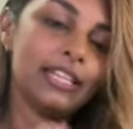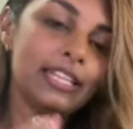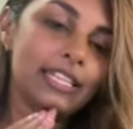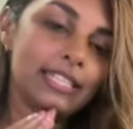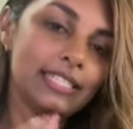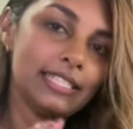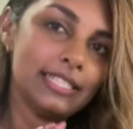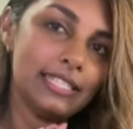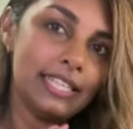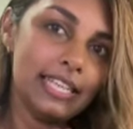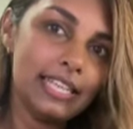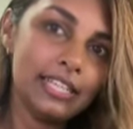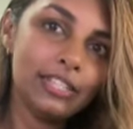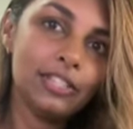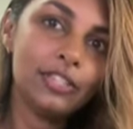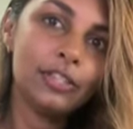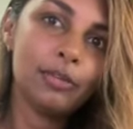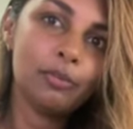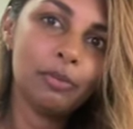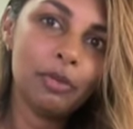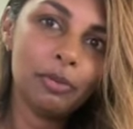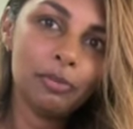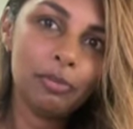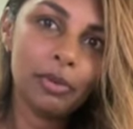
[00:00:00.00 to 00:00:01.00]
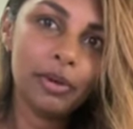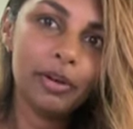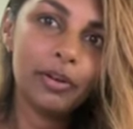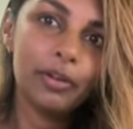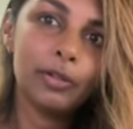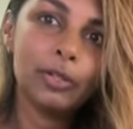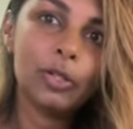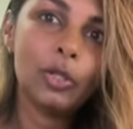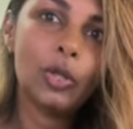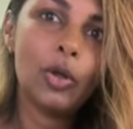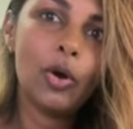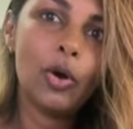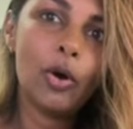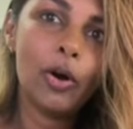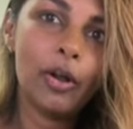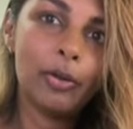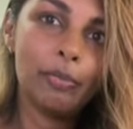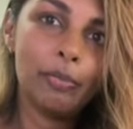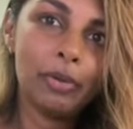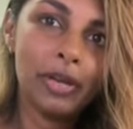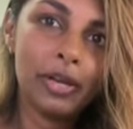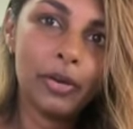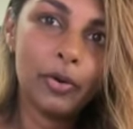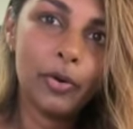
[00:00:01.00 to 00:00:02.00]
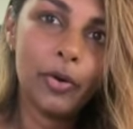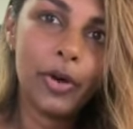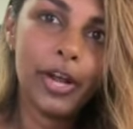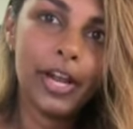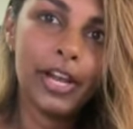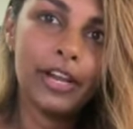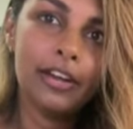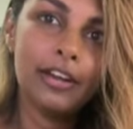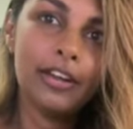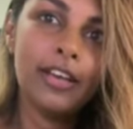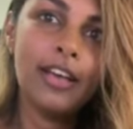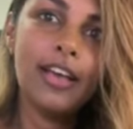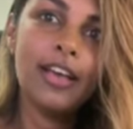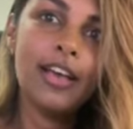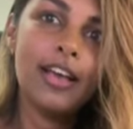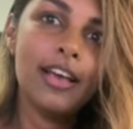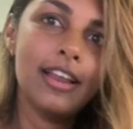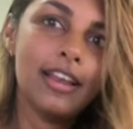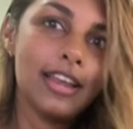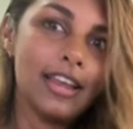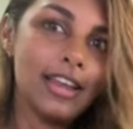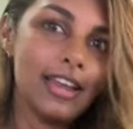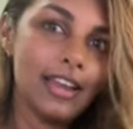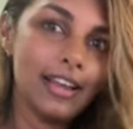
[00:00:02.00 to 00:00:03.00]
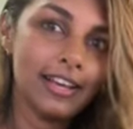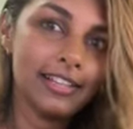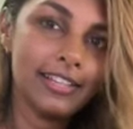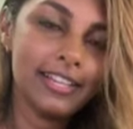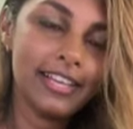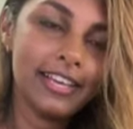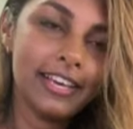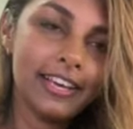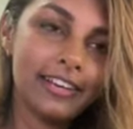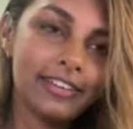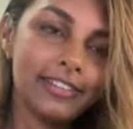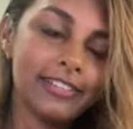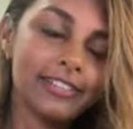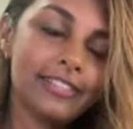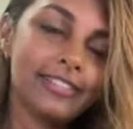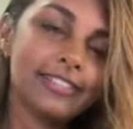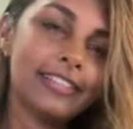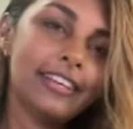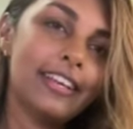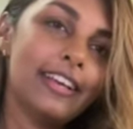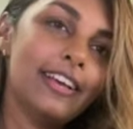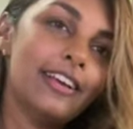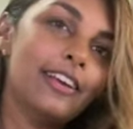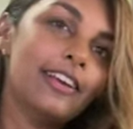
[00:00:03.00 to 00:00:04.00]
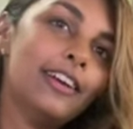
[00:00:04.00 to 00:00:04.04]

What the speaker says: This needs to be built on Bitcoin, nothing else.